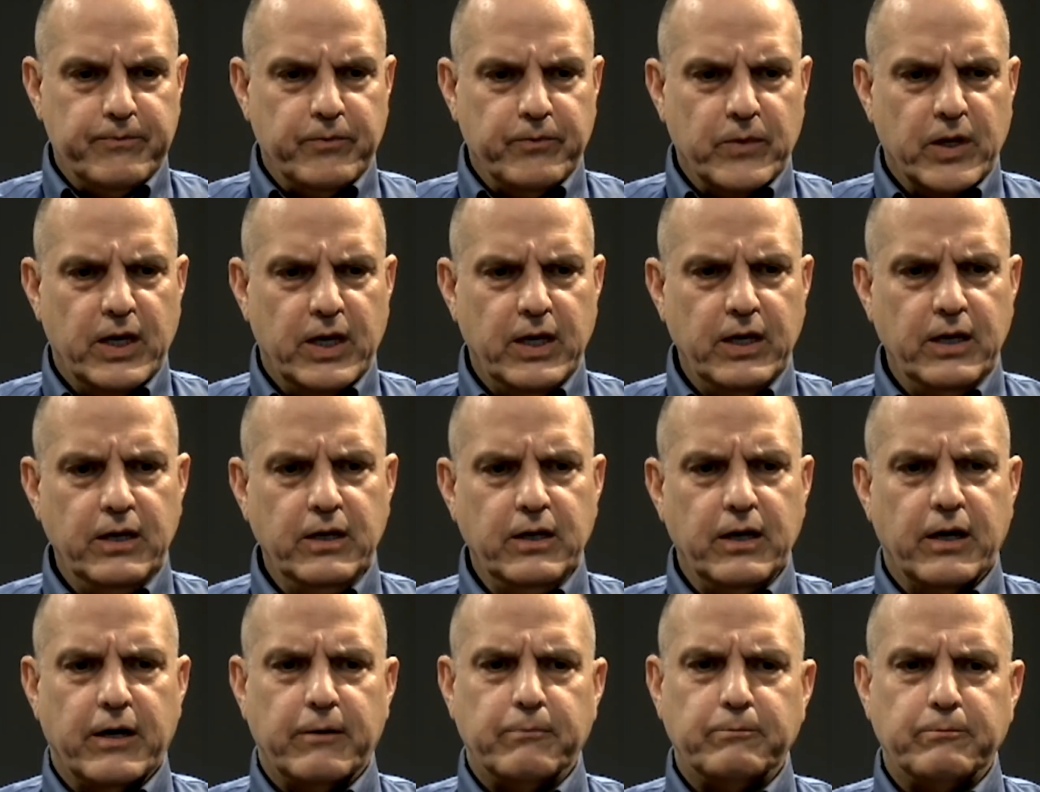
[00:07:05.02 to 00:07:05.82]
he,
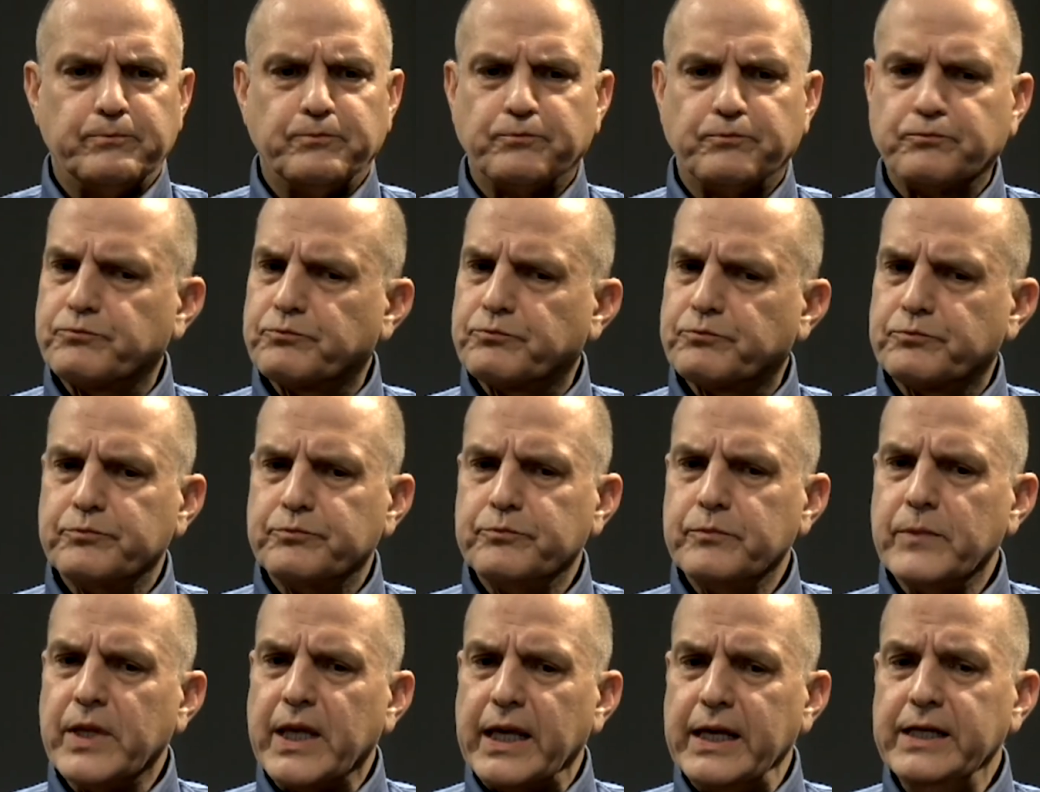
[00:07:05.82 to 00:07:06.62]
um,
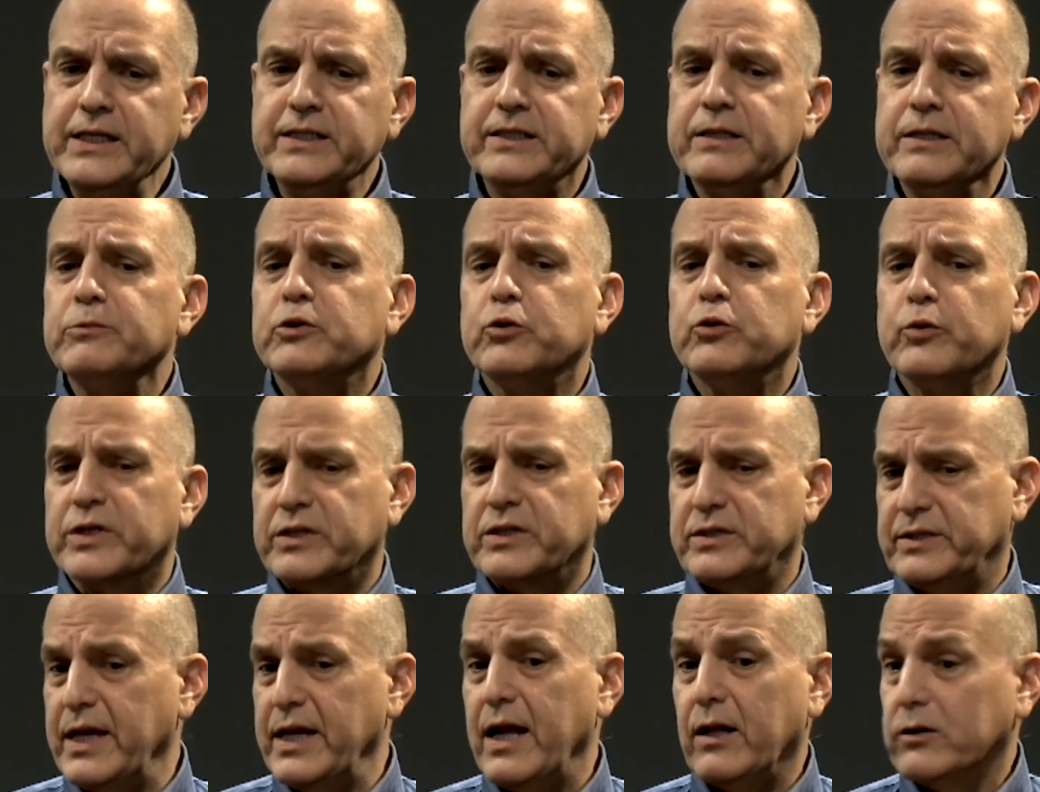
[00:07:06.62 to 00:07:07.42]
he seemed to
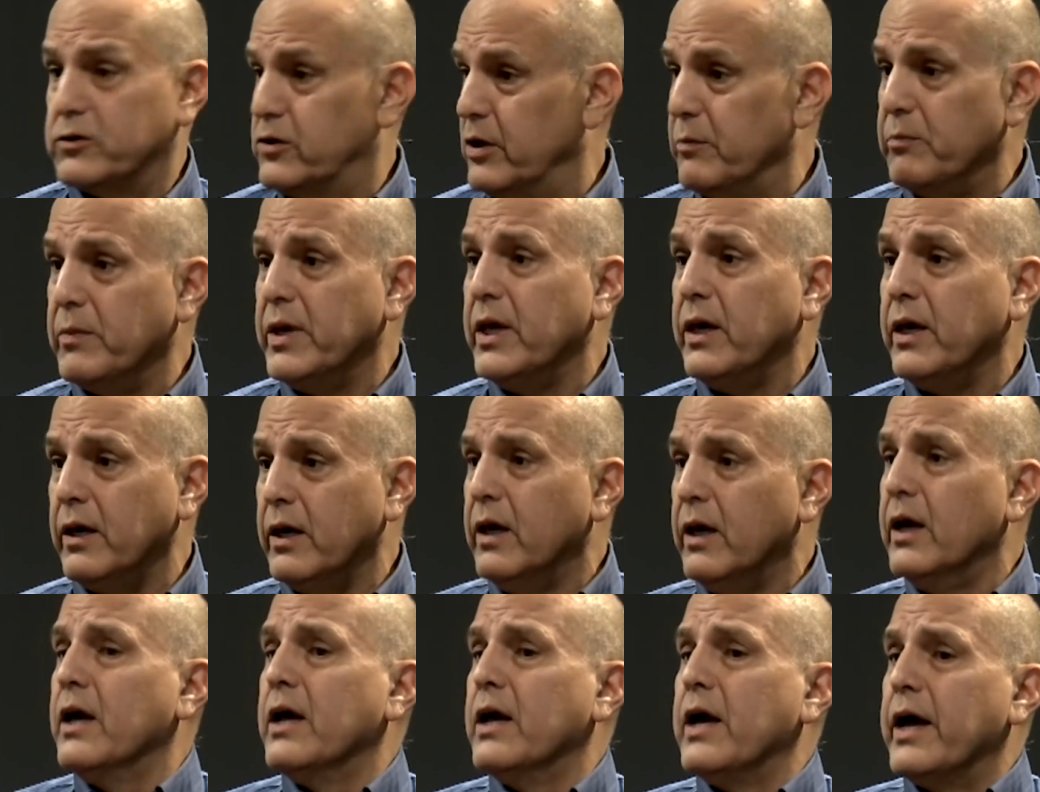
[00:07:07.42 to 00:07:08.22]
excel to me
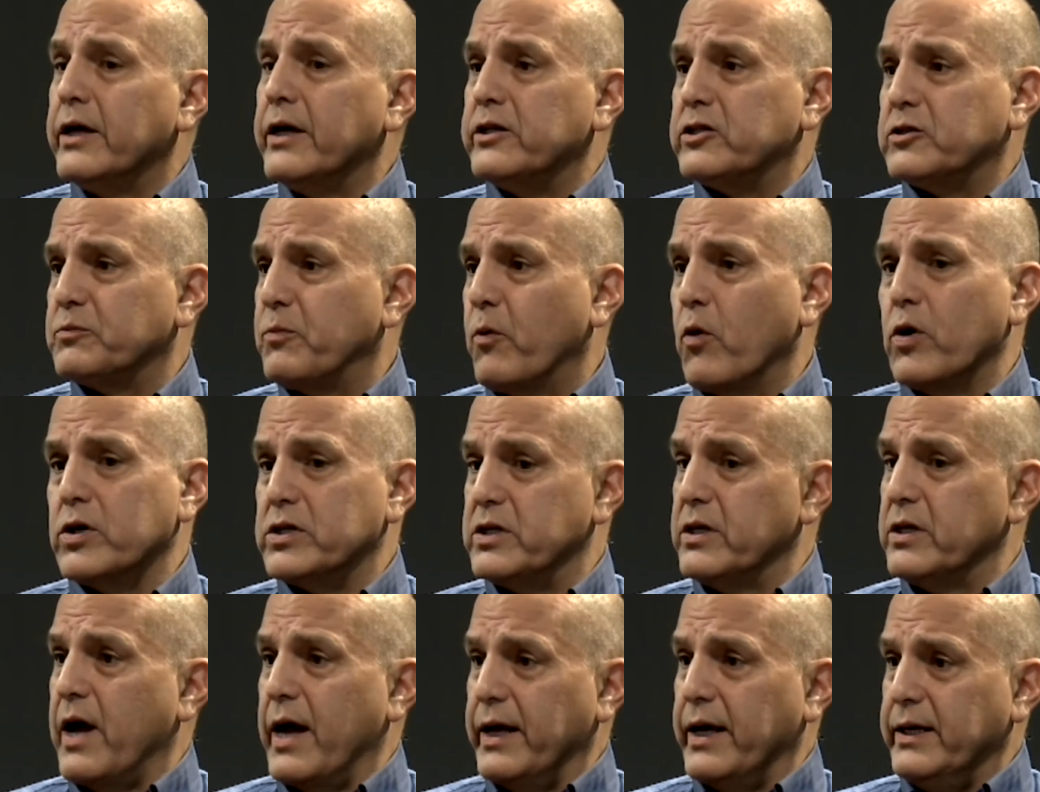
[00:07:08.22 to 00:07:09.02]
at sports
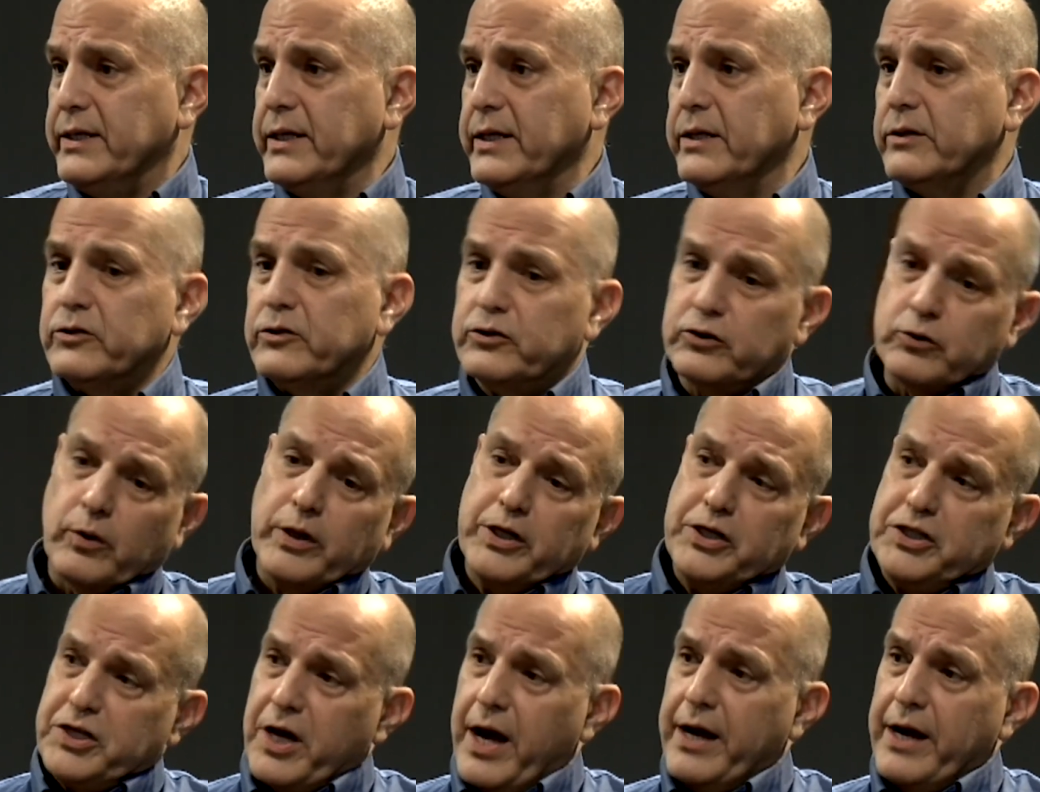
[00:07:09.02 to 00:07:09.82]
and I didn't, so I
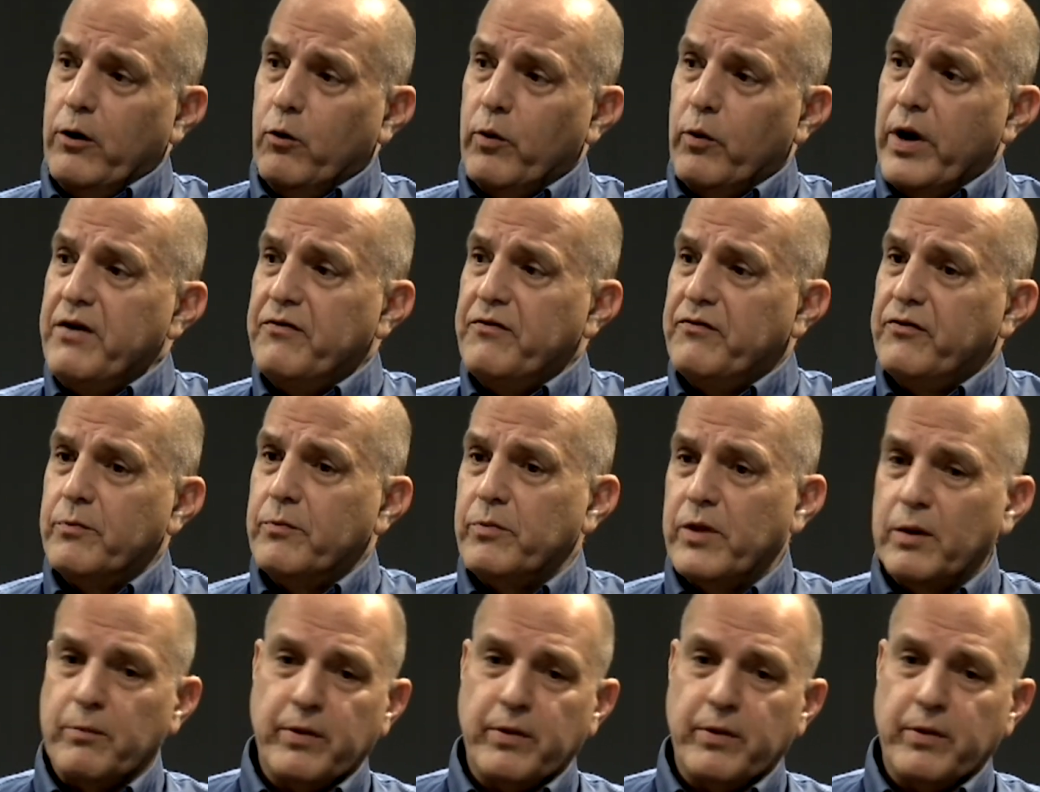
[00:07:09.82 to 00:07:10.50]
shied away from them.